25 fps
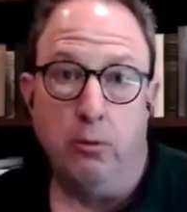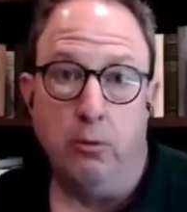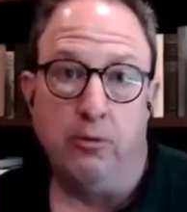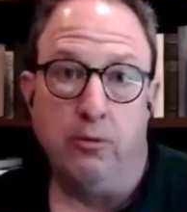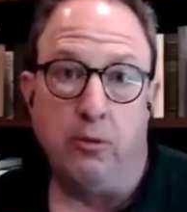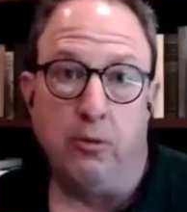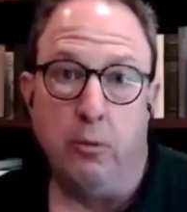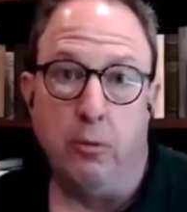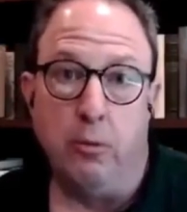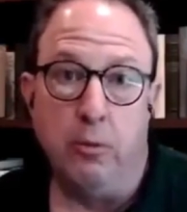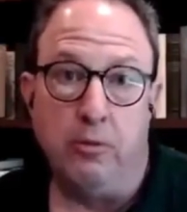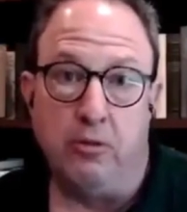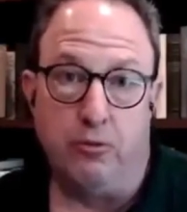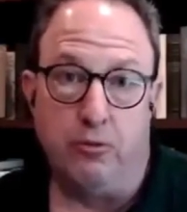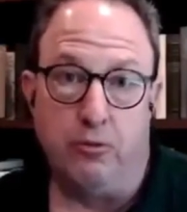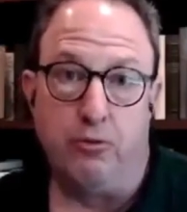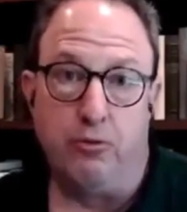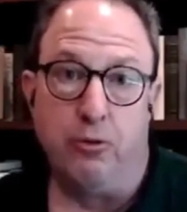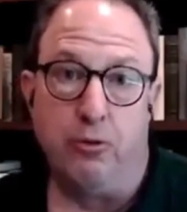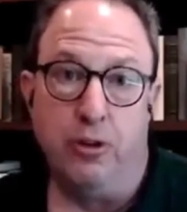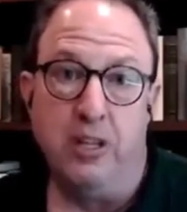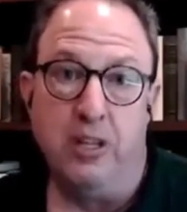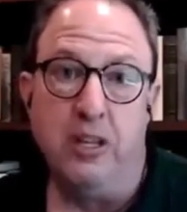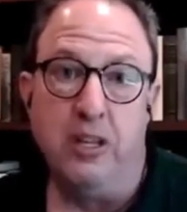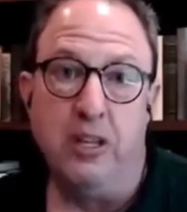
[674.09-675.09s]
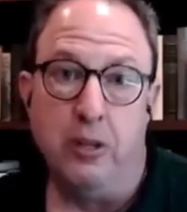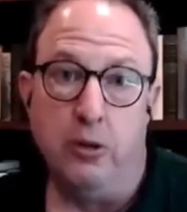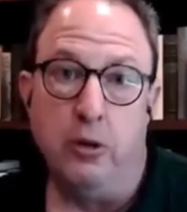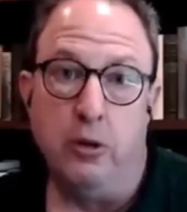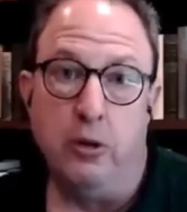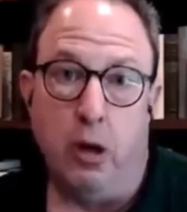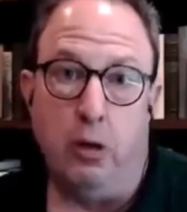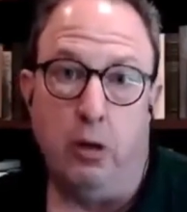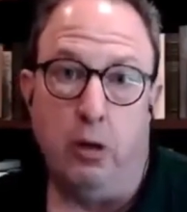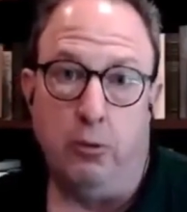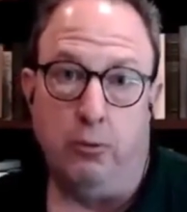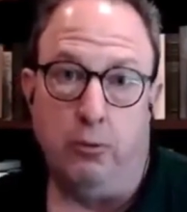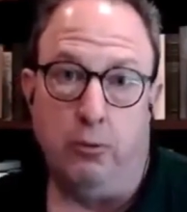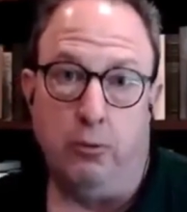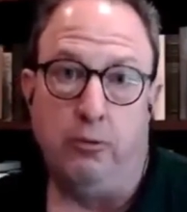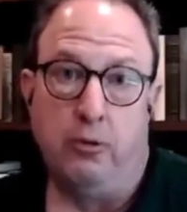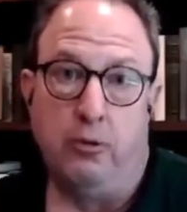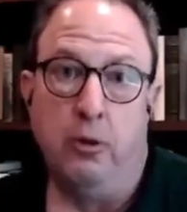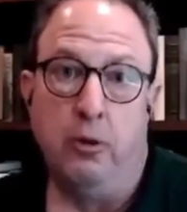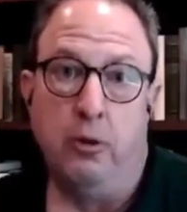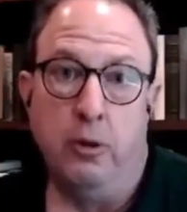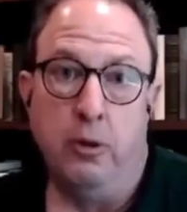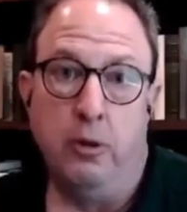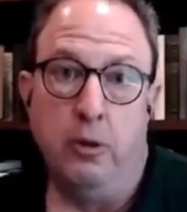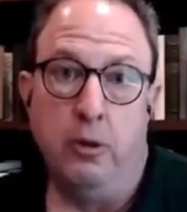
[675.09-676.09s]
It was almost $1 trillion
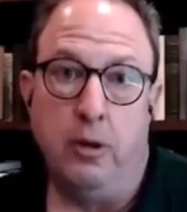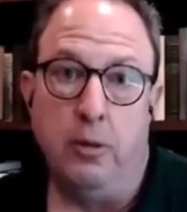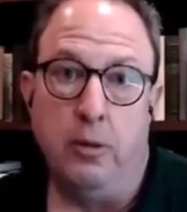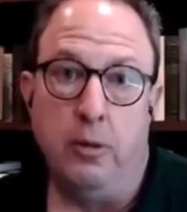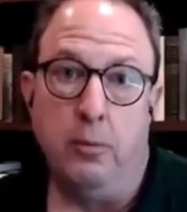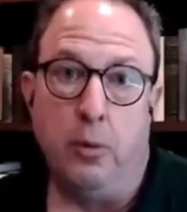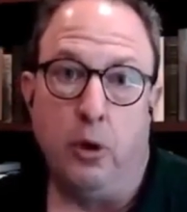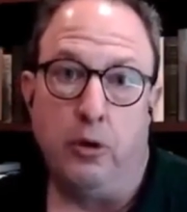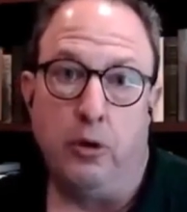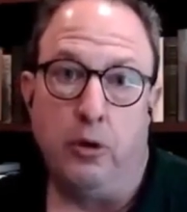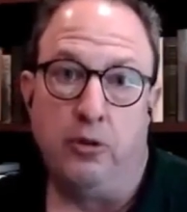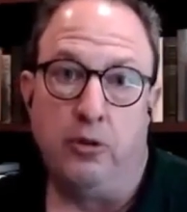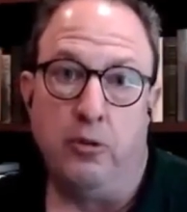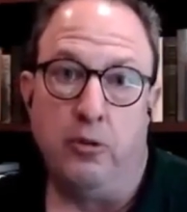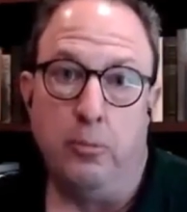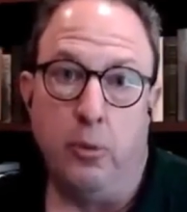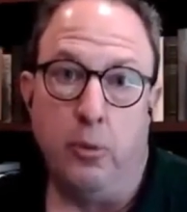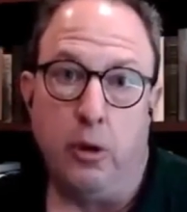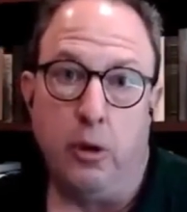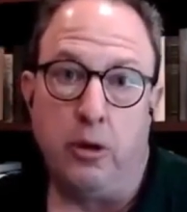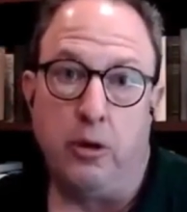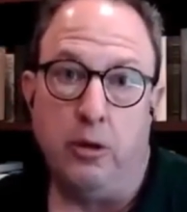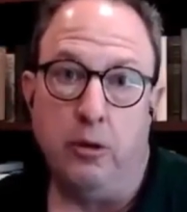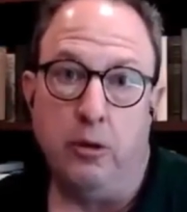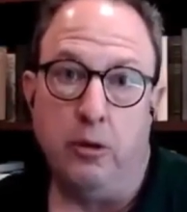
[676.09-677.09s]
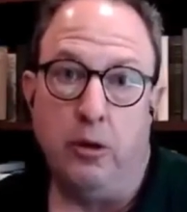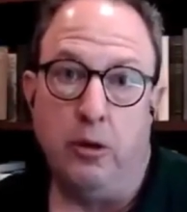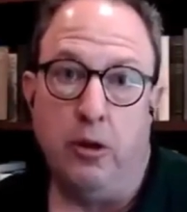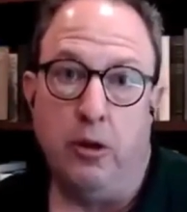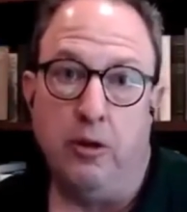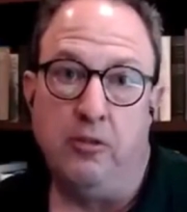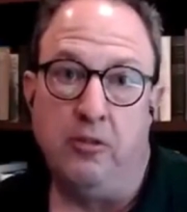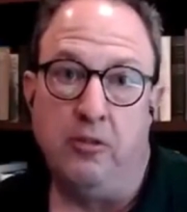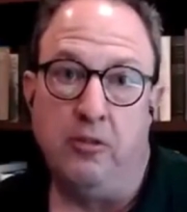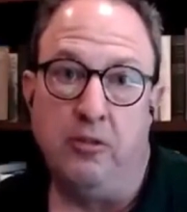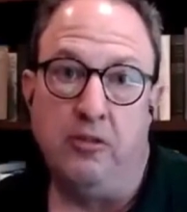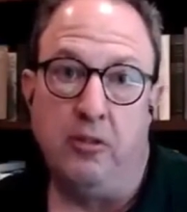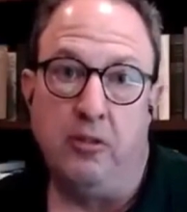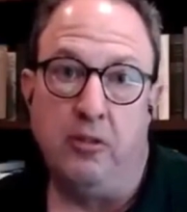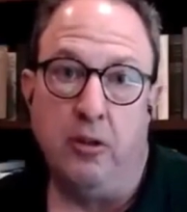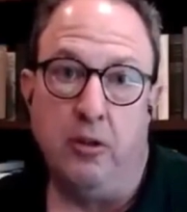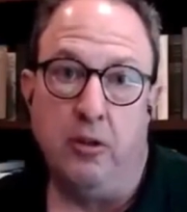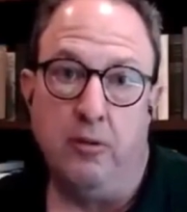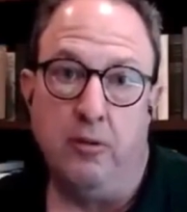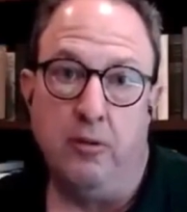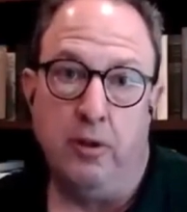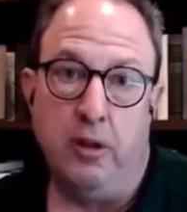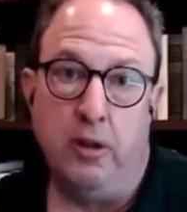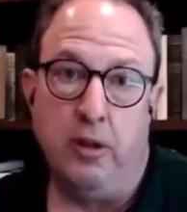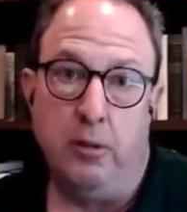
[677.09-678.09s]
in mark-to-market losses
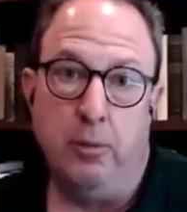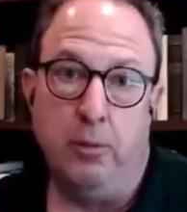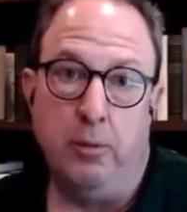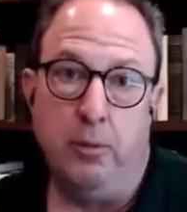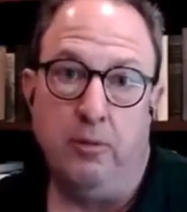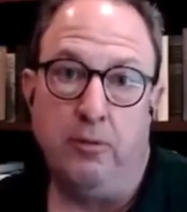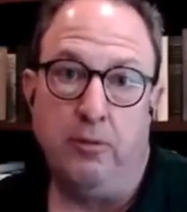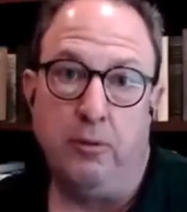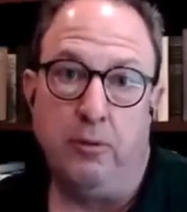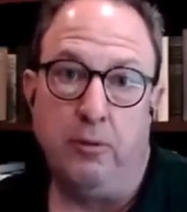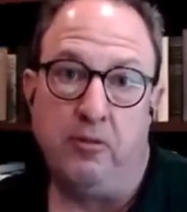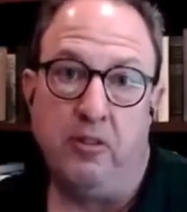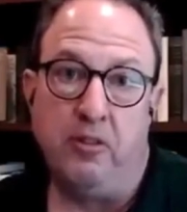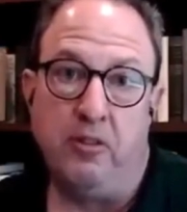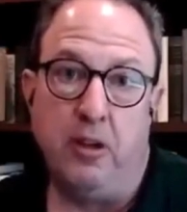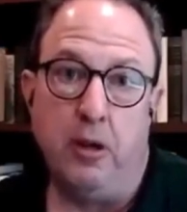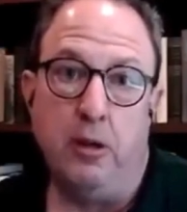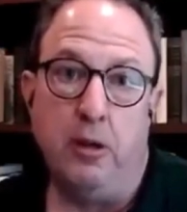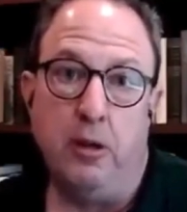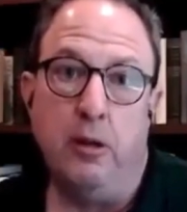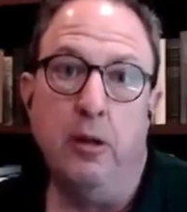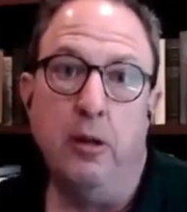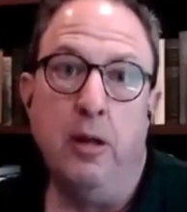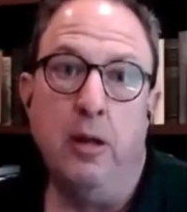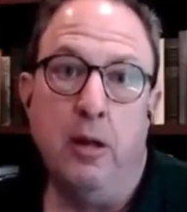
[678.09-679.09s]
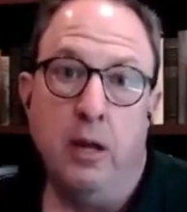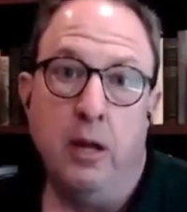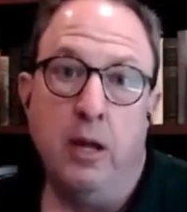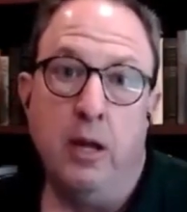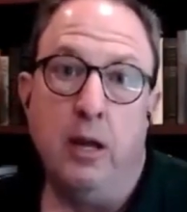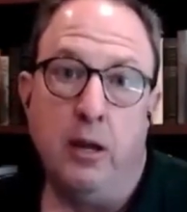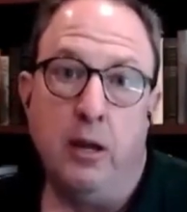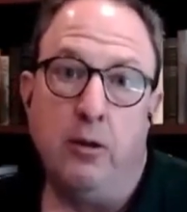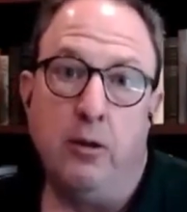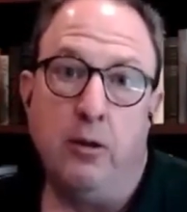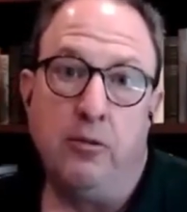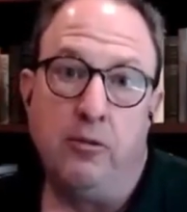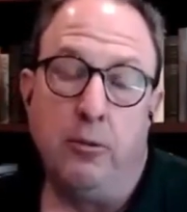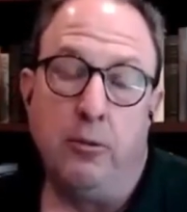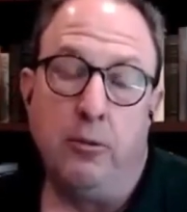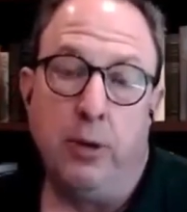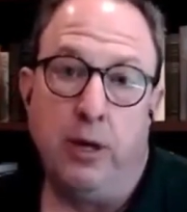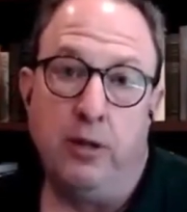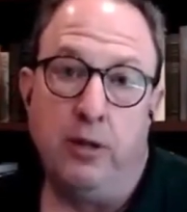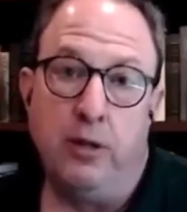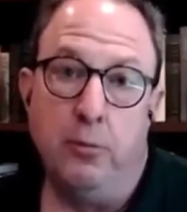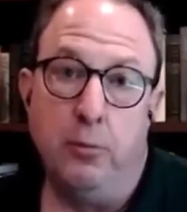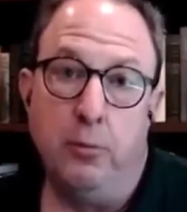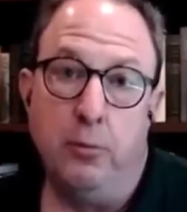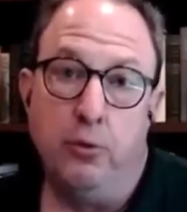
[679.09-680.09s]
on available for sale and
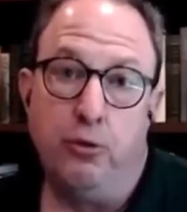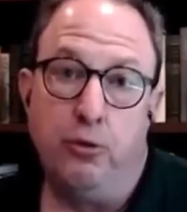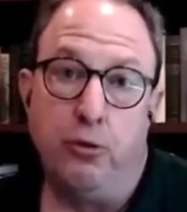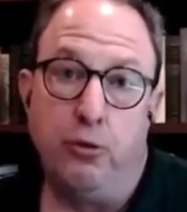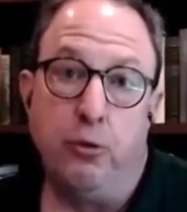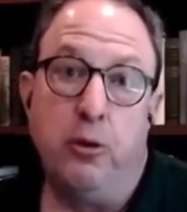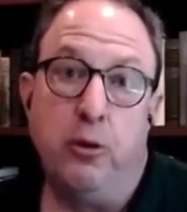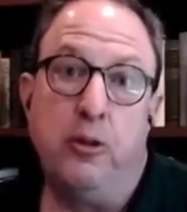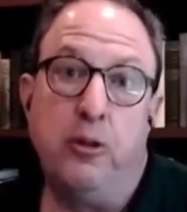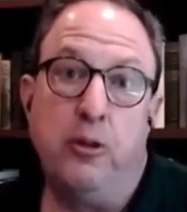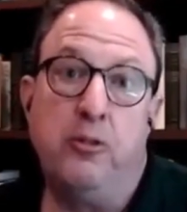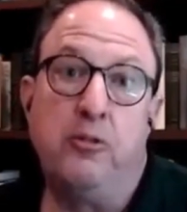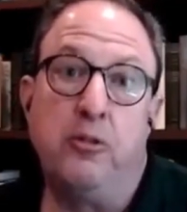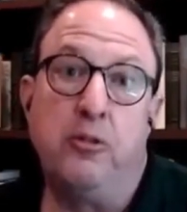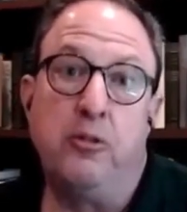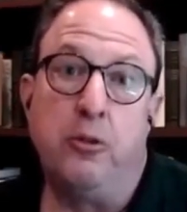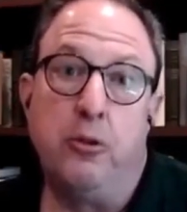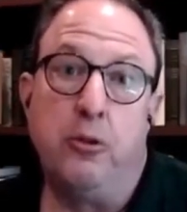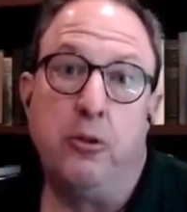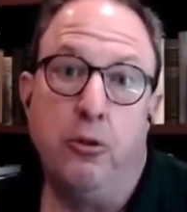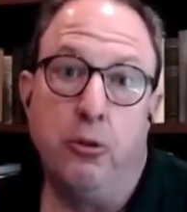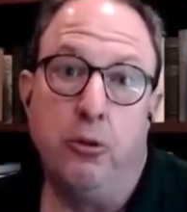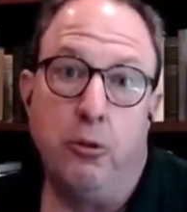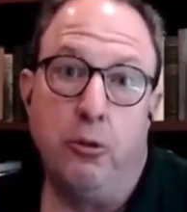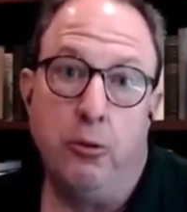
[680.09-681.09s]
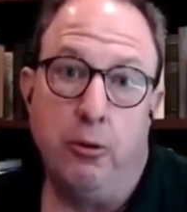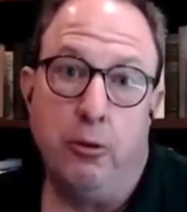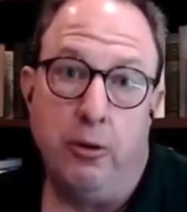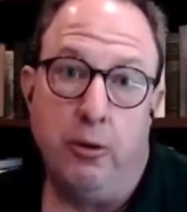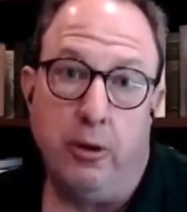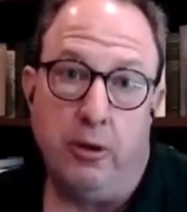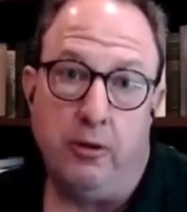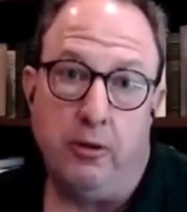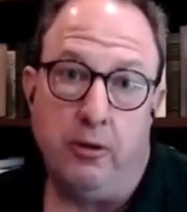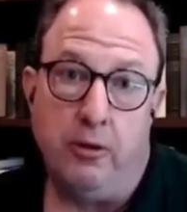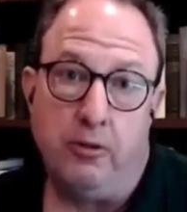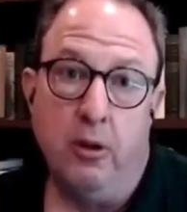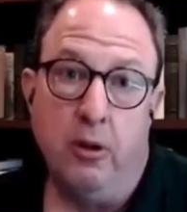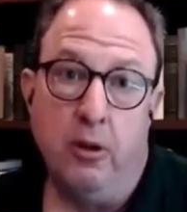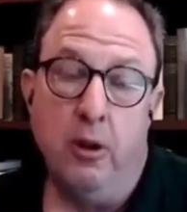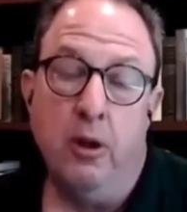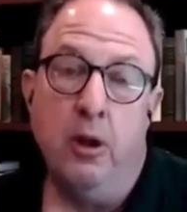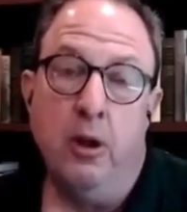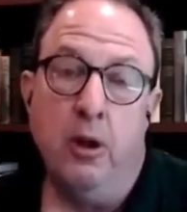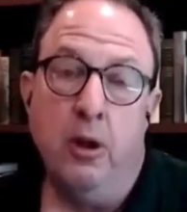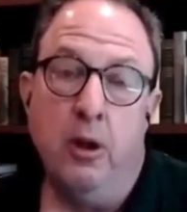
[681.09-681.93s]
also held to maturity securities.